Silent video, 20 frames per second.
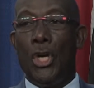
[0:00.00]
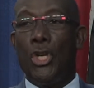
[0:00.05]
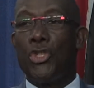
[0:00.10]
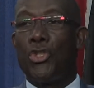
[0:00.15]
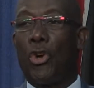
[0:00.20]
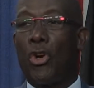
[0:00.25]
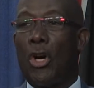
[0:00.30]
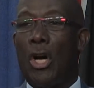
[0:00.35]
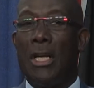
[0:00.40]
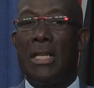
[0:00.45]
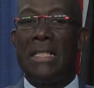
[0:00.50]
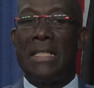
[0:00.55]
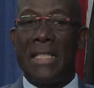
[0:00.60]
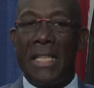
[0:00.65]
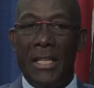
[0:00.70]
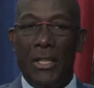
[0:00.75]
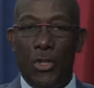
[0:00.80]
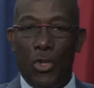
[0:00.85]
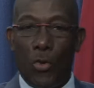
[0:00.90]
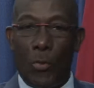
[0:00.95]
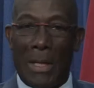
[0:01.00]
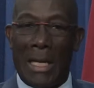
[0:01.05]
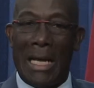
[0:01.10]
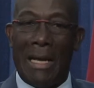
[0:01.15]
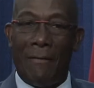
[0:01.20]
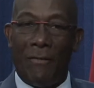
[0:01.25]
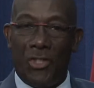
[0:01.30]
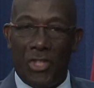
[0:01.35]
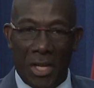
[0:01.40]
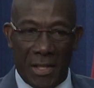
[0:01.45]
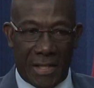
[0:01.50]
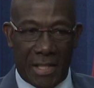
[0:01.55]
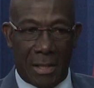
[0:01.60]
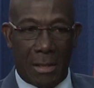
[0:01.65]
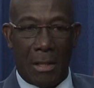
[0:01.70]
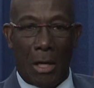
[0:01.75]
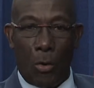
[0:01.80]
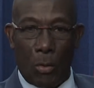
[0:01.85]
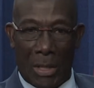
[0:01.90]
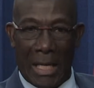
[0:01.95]
to continue what I've
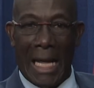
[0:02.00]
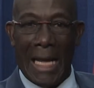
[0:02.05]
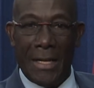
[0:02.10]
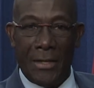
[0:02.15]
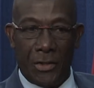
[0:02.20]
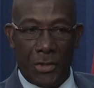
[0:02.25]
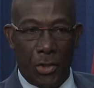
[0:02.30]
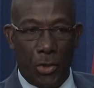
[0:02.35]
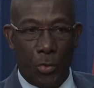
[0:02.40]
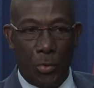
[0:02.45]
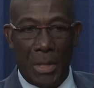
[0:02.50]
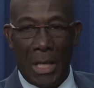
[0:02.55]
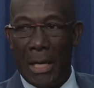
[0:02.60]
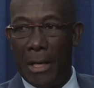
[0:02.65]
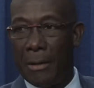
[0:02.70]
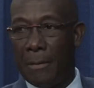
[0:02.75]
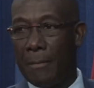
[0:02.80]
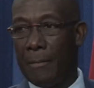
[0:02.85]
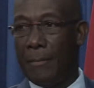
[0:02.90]
just outlined to you there.